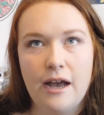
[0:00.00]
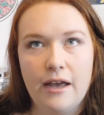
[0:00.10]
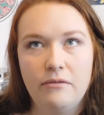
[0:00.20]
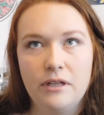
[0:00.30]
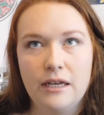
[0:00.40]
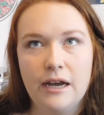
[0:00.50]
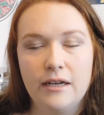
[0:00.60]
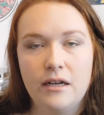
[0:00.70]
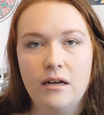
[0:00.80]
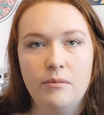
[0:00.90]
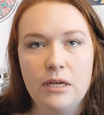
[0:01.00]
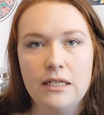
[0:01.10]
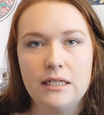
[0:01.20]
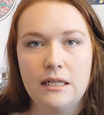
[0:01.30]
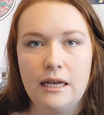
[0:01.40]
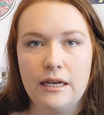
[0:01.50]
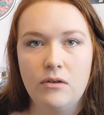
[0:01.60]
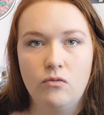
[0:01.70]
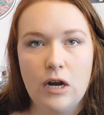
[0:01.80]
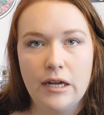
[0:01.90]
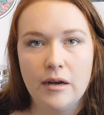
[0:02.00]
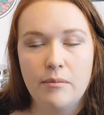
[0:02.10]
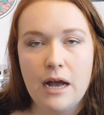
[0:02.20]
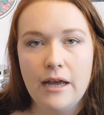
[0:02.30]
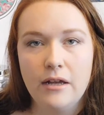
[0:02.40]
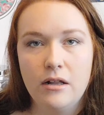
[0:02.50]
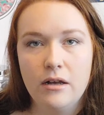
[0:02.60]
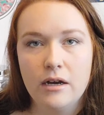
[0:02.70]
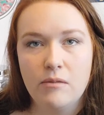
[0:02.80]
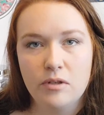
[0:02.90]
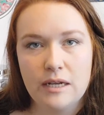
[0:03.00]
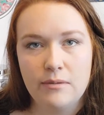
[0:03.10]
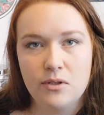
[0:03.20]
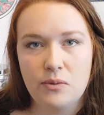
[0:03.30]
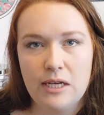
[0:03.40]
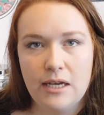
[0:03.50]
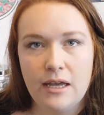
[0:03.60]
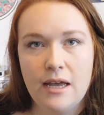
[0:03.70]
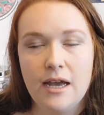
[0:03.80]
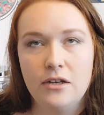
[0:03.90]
I feel like I can commit to like running a mile a couple times a week